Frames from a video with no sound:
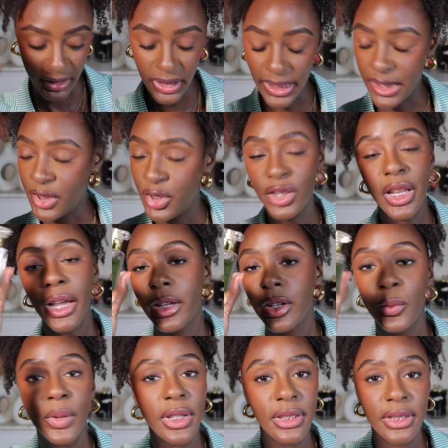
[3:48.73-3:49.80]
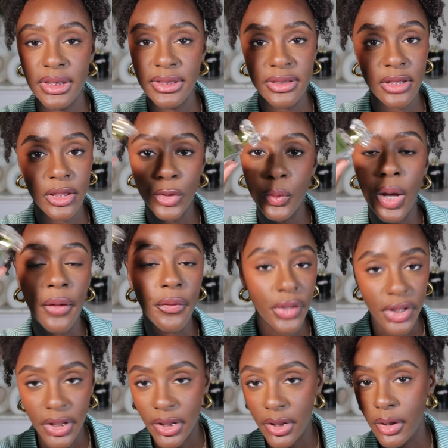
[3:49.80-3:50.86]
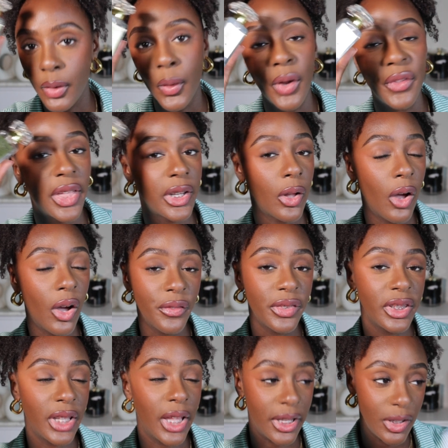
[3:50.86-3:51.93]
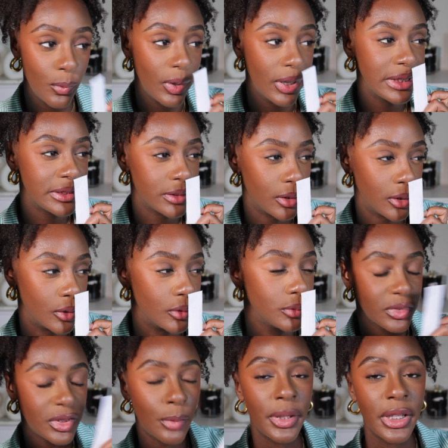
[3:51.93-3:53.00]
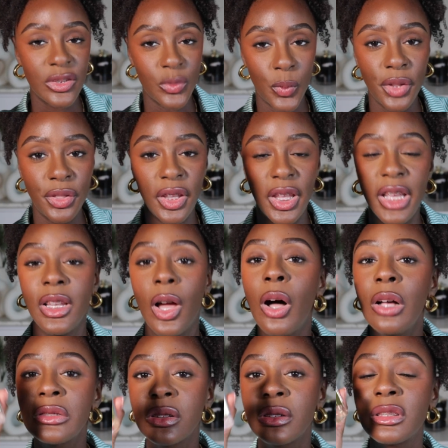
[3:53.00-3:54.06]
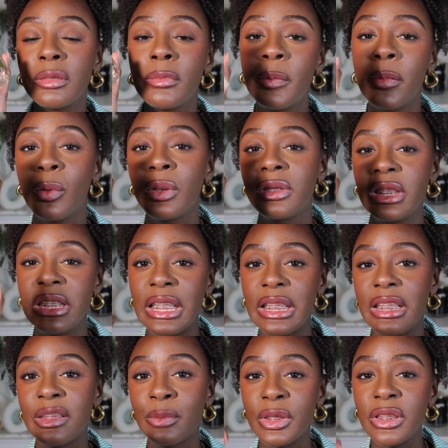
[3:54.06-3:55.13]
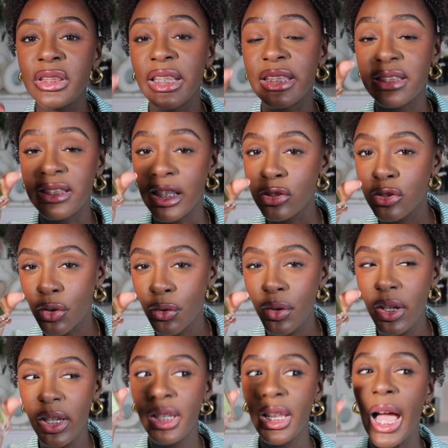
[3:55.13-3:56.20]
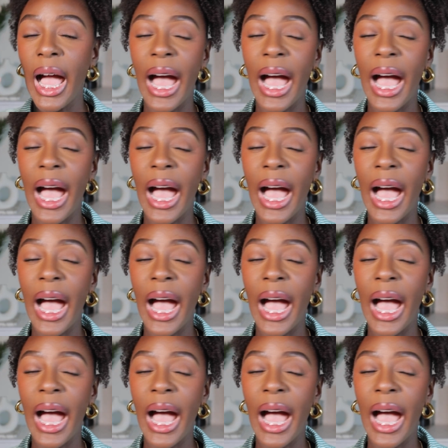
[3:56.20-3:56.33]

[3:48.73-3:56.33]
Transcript: And you're not gonna wear this throughout the year or that often anyway, so to me it's worth it. And also, some people were saying that it smells like sunscreen.